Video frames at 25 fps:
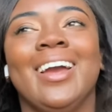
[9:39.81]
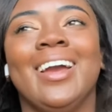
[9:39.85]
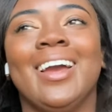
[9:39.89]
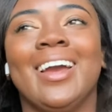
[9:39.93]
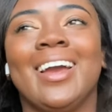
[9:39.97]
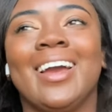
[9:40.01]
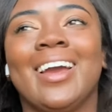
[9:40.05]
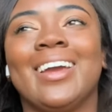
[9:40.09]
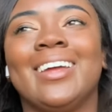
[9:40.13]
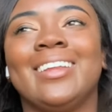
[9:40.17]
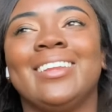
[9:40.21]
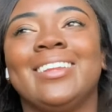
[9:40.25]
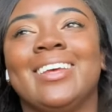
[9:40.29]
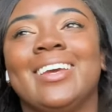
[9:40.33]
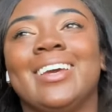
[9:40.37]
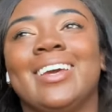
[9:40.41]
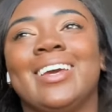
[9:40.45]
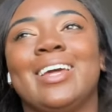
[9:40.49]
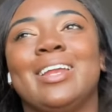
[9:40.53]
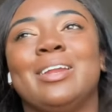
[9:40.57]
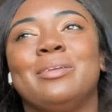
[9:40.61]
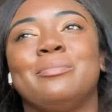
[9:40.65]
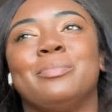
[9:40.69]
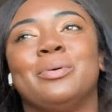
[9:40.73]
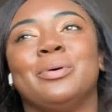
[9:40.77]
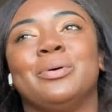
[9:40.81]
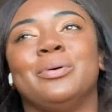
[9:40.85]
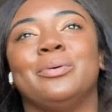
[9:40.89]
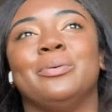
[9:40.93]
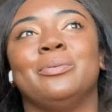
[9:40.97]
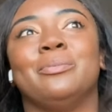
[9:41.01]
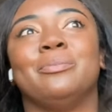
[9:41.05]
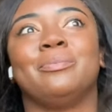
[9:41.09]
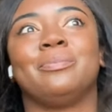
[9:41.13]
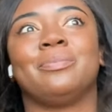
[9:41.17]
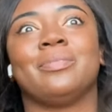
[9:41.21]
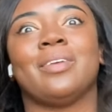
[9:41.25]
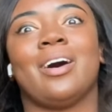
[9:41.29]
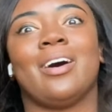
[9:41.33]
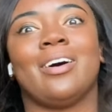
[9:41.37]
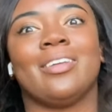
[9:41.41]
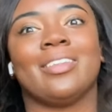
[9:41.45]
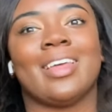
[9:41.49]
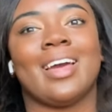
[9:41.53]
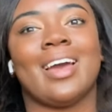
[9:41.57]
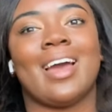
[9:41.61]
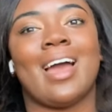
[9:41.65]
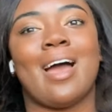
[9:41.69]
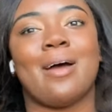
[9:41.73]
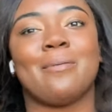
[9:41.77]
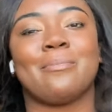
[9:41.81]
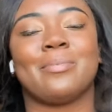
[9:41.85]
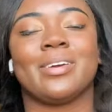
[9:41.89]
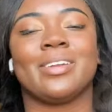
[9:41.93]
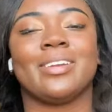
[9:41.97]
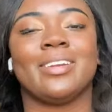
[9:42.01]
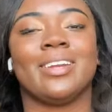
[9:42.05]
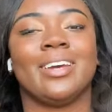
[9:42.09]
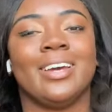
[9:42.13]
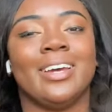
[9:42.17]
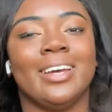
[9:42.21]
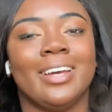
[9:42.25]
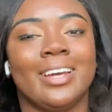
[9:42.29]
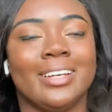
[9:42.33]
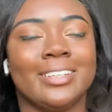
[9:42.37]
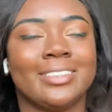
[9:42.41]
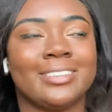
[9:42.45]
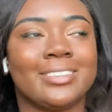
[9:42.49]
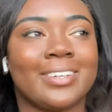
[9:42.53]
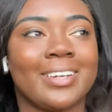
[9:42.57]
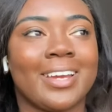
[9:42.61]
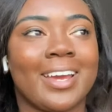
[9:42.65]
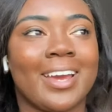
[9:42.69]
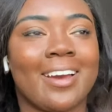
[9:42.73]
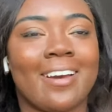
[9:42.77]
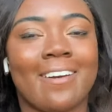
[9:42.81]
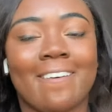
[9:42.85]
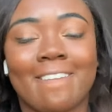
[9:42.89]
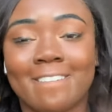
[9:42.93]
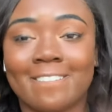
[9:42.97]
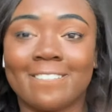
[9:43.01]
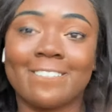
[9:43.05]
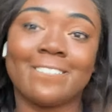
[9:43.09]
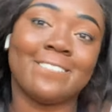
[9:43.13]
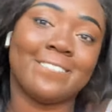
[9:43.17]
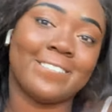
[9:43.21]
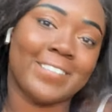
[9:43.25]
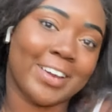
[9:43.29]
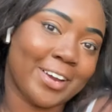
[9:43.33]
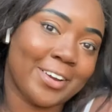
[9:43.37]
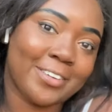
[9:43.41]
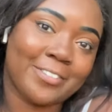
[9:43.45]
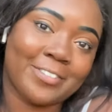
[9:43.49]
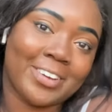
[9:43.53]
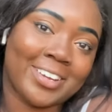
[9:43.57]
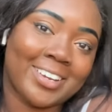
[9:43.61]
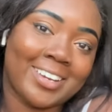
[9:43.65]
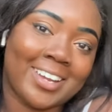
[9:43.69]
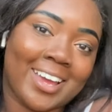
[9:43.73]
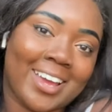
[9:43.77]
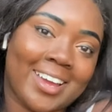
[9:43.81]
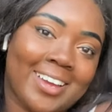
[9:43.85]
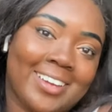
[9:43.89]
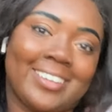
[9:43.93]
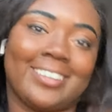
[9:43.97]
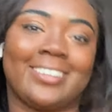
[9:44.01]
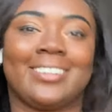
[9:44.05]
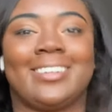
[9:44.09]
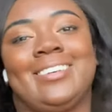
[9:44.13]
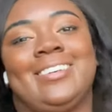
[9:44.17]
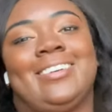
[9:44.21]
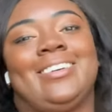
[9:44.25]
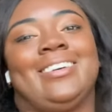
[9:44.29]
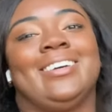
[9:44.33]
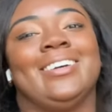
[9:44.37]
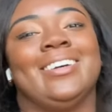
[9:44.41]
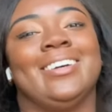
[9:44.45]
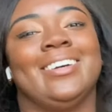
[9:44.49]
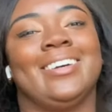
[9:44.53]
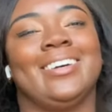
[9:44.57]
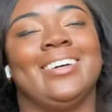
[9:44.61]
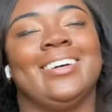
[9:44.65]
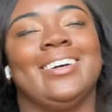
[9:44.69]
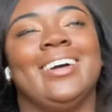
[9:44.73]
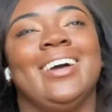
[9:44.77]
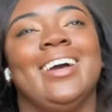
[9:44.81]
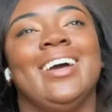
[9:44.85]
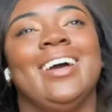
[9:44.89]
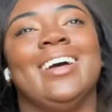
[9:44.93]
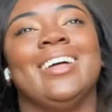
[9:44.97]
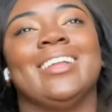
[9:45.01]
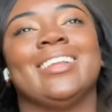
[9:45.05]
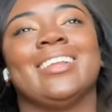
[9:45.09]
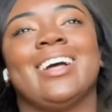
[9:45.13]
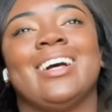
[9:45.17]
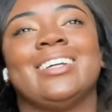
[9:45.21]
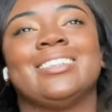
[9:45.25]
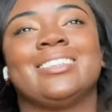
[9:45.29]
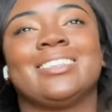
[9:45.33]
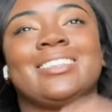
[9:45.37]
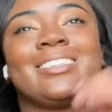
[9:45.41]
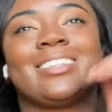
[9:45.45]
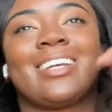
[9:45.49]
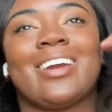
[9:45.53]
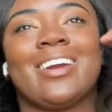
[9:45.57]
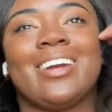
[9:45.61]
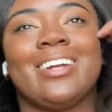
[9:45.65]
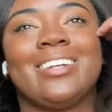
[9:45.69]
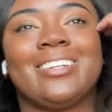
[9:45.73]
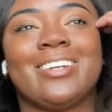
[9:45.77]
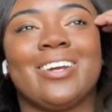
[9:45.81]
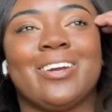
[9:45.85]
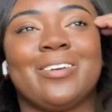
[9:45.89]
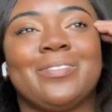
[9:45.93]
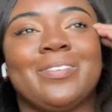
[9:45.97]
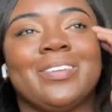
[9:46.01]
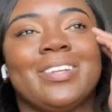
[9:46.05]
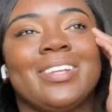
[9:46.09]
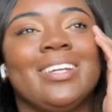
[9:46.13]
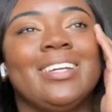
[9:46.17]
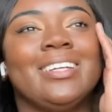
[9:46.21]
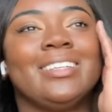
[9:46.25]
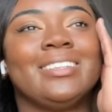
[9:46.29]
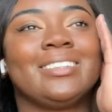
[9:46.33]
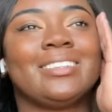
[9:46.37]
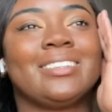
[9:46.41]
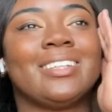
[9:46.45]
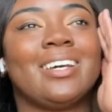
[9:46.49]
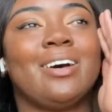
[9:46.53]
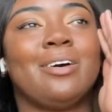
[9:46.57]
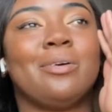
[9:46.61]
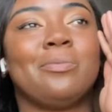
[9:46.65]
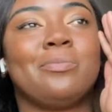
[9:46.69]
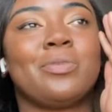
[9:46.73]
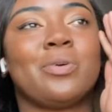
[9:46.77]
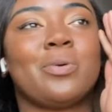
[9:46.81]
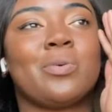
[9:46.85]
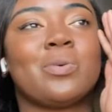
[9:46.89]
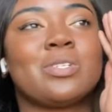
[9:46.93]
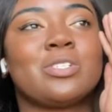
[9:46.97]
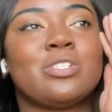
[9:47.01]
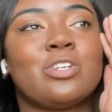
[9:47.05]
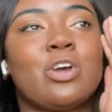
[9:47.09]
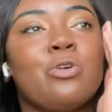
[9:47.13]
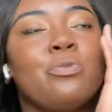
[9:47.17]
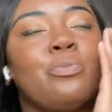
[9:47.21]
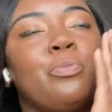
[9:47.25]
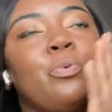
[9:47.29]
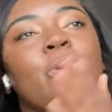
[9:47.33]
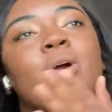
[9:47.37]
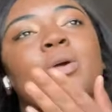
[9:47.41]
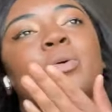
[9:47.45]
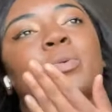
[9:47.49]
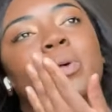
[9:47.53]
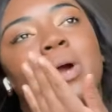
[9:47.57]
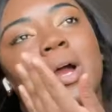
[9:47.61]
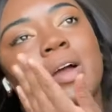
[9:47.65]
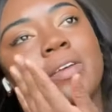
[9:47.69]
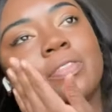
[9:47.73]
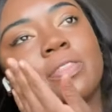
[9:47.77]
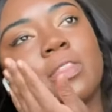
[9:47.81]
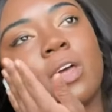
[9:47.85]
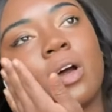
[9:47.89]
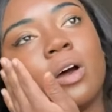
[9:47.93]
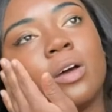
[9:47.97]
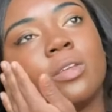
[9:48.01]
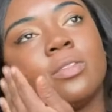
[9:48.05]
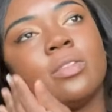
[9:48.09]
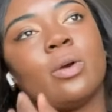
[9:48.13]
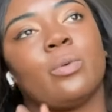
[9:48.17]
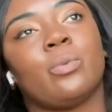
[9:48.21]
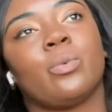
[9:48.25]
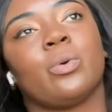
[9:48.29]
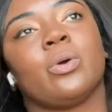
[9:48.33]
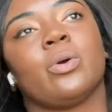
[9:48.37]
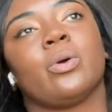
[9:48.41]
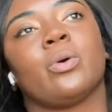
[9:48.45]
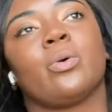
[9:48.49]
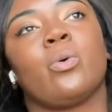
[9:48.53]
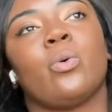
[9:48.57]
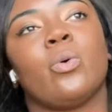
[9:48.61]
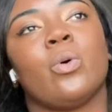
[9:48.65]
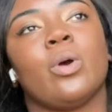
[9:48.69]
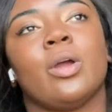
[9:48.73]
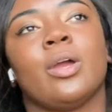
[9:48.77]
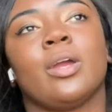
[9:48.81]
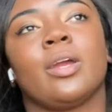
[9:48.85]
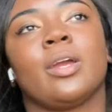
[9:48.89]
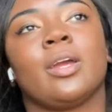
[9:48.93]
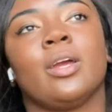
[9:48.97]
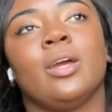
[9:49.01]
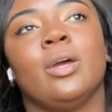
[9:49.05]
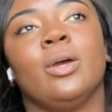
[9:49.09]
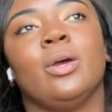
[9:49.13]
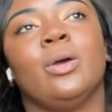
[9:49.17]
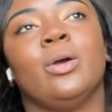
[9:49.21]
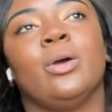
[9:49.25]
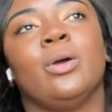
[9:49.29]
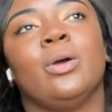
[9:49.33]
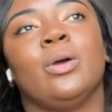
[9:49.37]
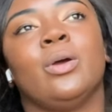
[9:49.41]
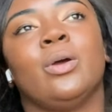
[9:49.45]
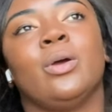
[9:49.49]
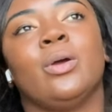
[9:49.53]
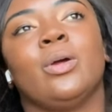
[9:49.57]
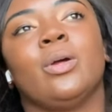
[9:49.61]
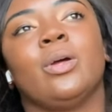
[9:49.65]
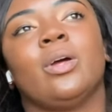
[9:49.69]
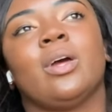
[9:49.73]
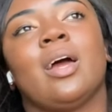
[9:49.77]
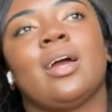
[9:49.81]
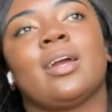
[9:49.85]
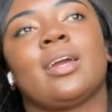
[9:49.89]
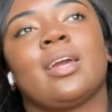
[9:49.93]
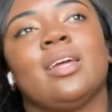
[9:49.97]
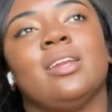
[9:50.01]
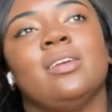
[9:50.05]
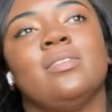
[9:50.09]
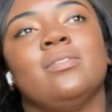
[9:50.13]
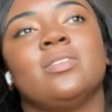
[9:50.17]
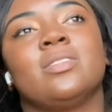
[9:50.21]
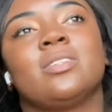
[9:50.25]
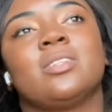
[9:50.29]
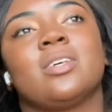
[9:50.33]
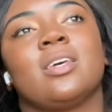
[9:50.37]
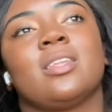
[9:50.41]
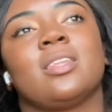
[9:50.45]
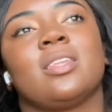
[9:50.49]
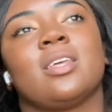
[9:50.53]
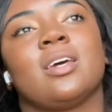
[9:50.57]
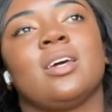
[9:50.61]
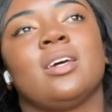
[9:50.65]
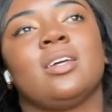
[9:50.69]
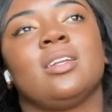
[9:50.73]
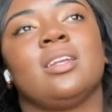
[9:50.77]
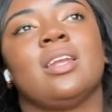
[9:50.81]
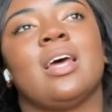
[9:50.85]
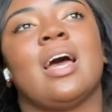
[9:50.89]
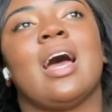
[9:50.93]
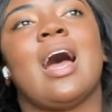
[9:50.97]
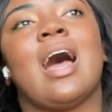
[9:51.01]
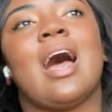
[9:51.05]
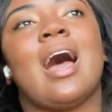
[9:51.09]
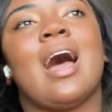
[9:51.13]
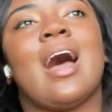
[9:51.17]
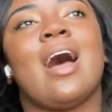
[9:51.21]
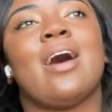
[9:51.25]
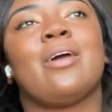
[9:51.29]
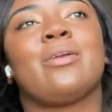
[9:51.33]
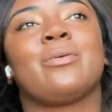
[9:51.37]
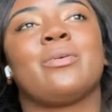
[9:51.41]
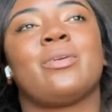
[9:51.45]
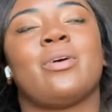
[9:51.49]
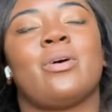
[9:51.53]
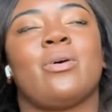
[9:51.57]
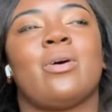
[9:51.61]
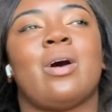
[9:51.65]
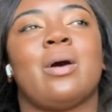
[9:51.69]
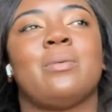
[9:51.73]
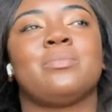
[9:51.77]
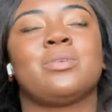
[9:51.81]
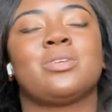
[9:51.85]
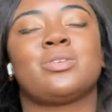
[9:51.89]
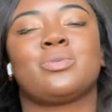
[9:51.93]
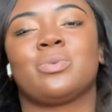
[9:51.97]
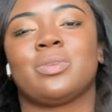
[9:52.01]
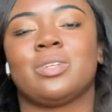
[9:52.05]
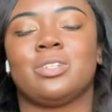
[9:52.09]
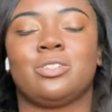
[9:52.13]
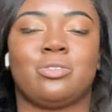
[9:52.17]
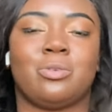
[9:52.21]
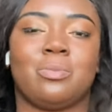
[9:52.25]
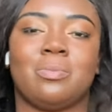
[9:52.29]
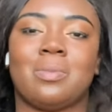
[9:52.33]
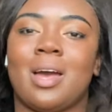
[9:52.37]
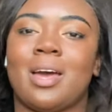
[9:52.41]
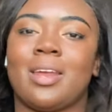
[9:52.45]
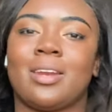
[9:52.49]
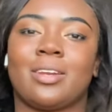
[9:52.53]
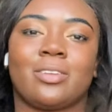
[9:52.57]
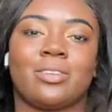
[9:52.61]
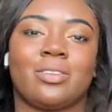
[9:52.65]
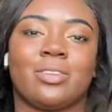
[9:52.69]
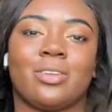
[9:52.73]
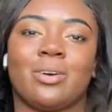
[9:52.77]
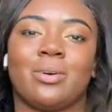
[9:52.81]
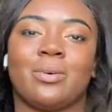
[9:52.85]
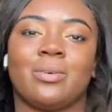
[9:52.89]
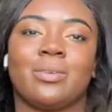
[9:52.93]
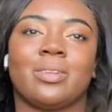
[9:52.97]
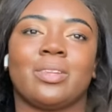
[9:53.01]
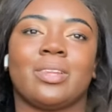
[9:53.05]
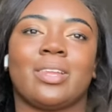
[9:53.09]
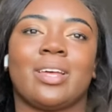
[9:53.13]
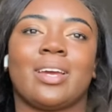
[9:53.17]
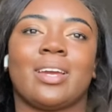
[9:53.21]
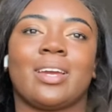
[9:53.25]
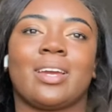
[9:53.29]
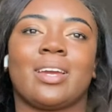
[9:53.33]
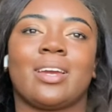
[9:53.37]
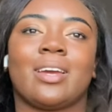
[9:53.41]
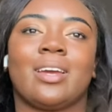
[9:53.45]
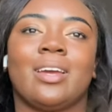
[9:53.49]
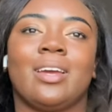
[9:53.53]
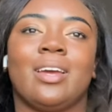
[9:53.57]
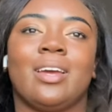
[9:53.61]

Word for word: And then boom, all that happened. So yeah, very fun day. Lots of scary turbulence. Um, there was no point where I thought that we were going. I can't even say that. I don't know. I'm just really dramatic though. Like,